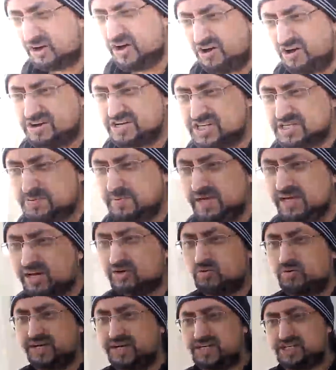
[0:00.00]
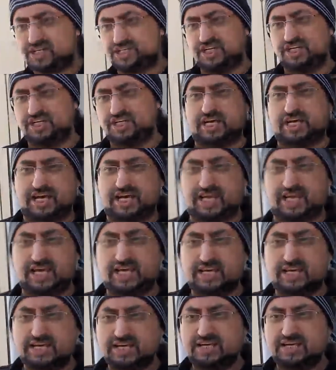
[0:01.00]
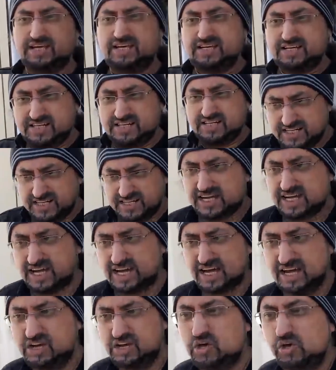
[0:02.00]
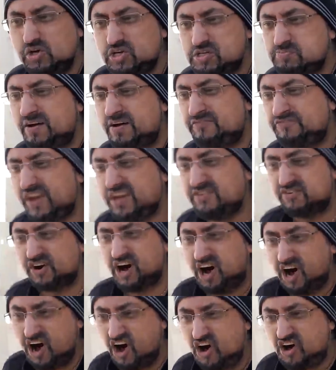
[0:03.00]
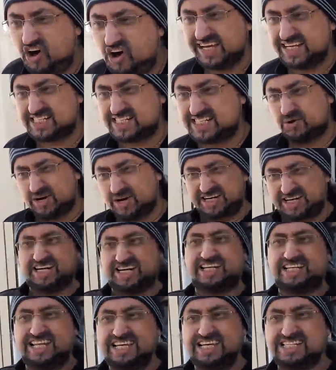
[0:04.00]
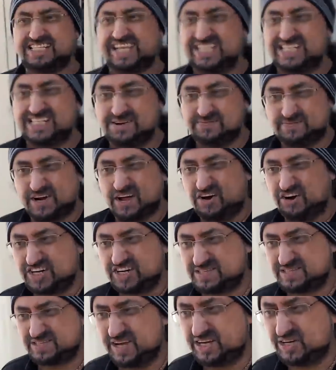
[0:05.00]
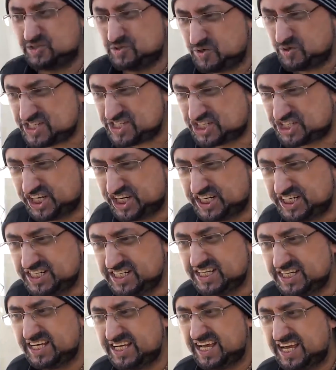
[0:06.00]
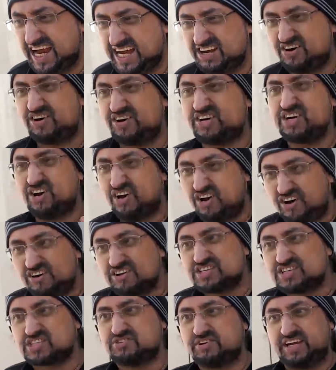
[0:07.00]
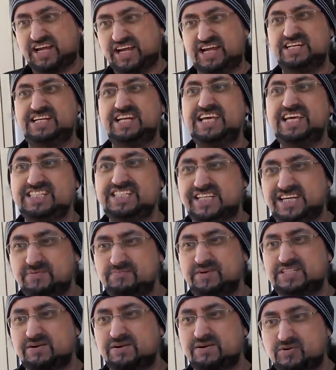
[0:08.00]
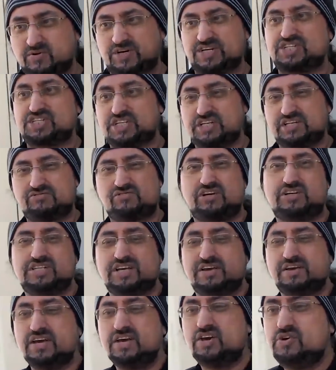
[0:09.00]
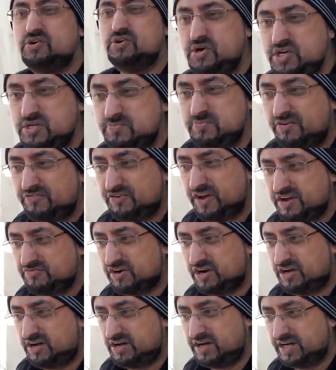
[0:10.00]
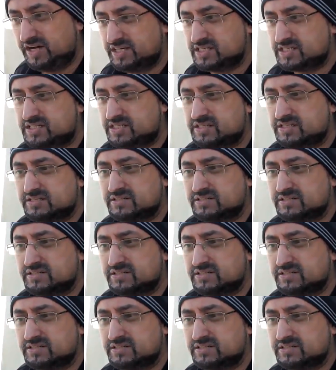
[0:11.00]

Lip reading: asked me a question, yeah. Who's my favorite artist? So I can at least say someone asked me a question and I can answer it. At least give me some questions, for God's sake. Who's my favorite artist?